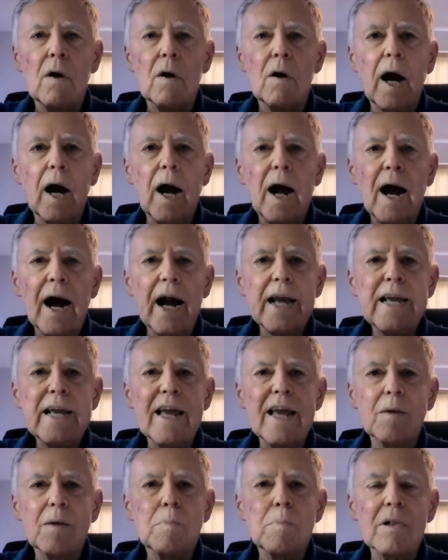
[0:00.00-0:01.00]
you know,
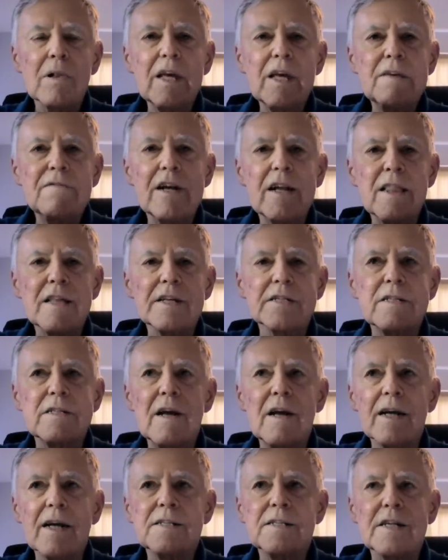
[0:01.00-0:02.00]
I can't believe any
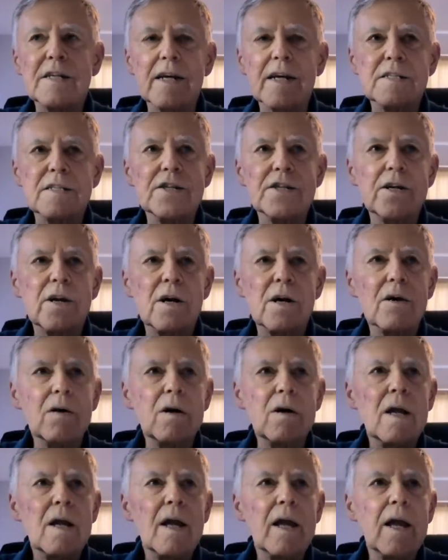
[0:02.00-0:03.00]
of this nonsense,
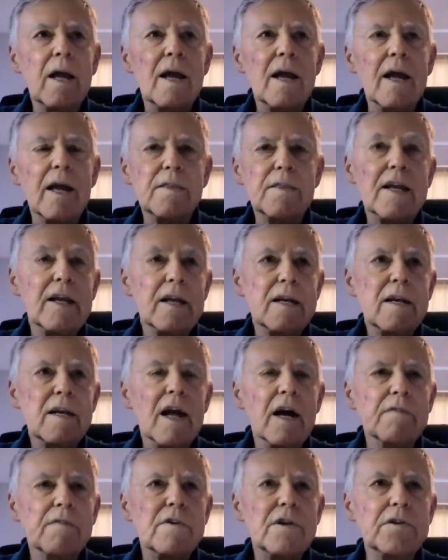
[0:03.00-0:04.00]
you know. And they
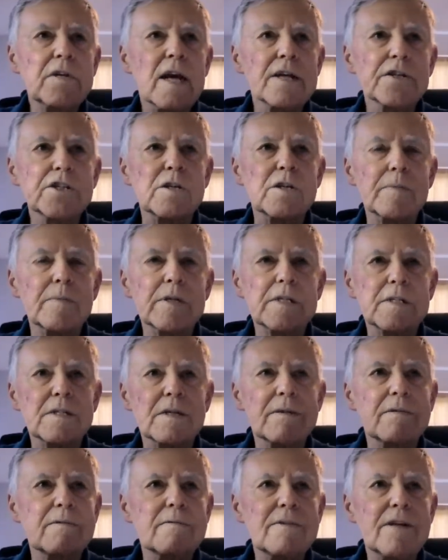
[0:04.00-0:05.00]
didn't have New
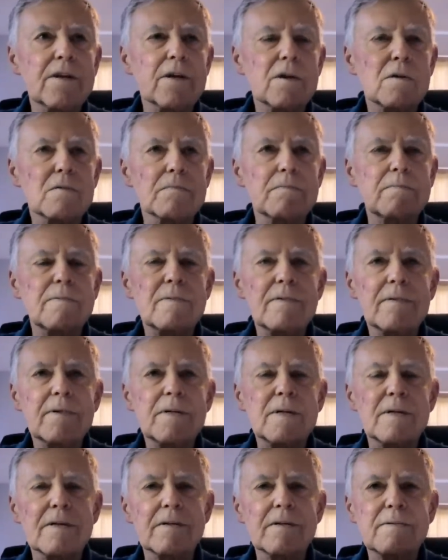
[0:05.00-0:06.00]
Testament, you know,
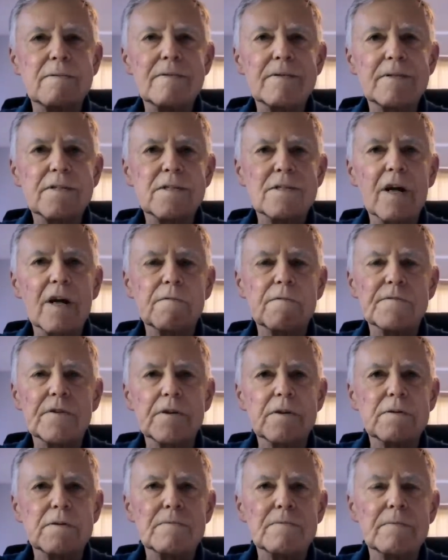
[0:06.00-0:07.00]
uh,
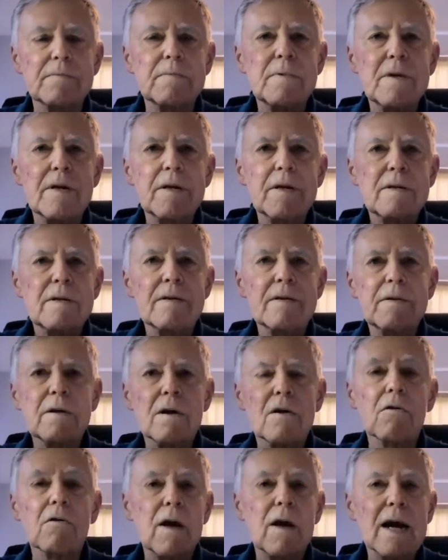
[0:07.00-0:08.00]
stuff to
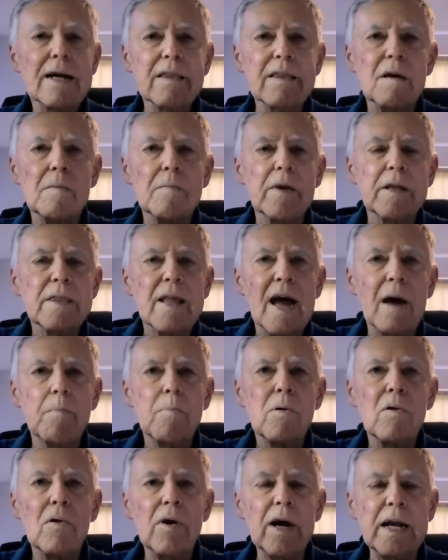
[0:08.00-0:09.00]
to correct them
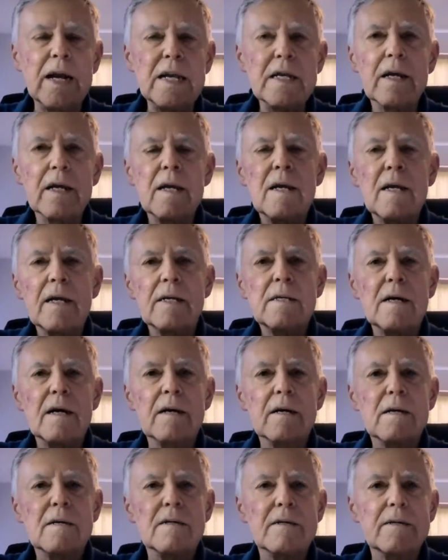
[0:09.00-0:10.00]
at that point.
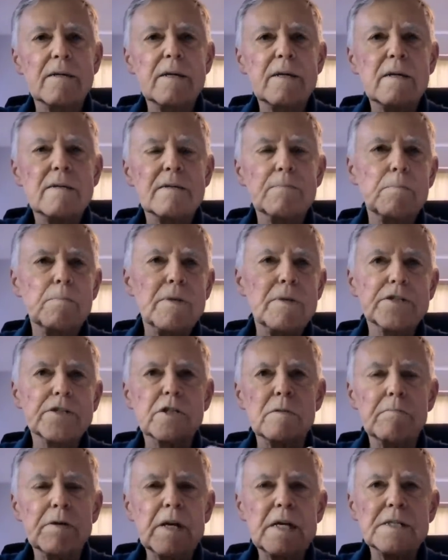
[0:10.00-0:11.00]
Uh,
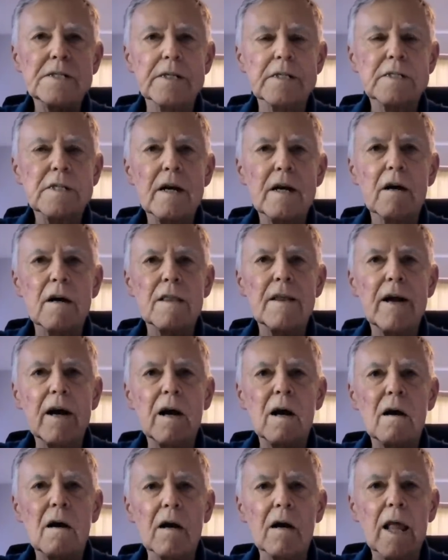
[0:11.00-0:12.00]
bits and pieces
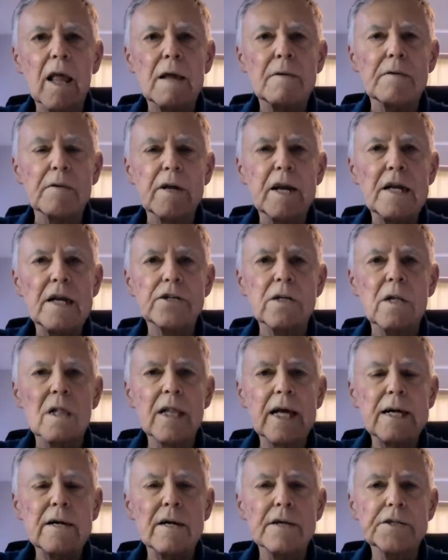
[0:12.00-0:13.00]
here and there, le-
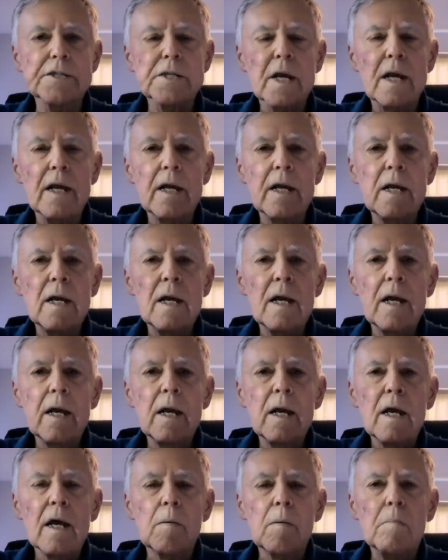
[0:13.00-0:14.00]
occasional letters,
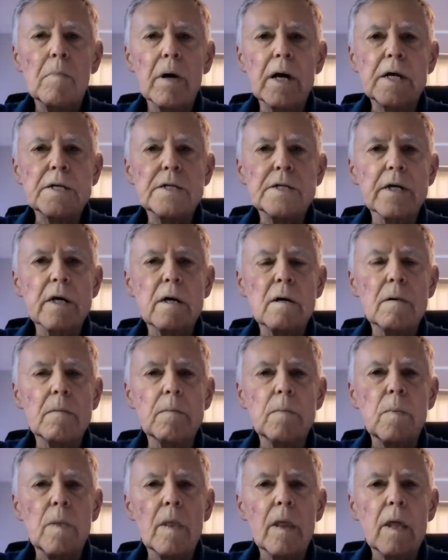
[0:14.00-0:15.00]

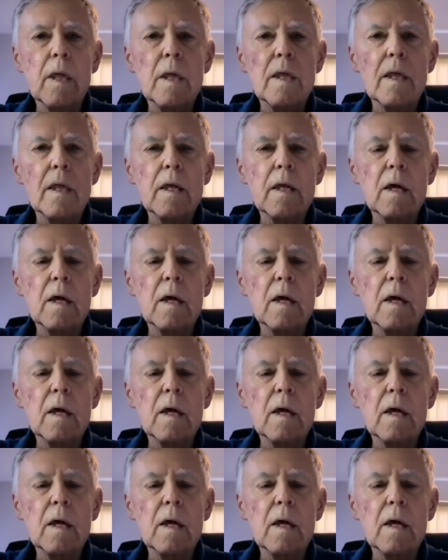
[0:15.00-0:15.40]
but um,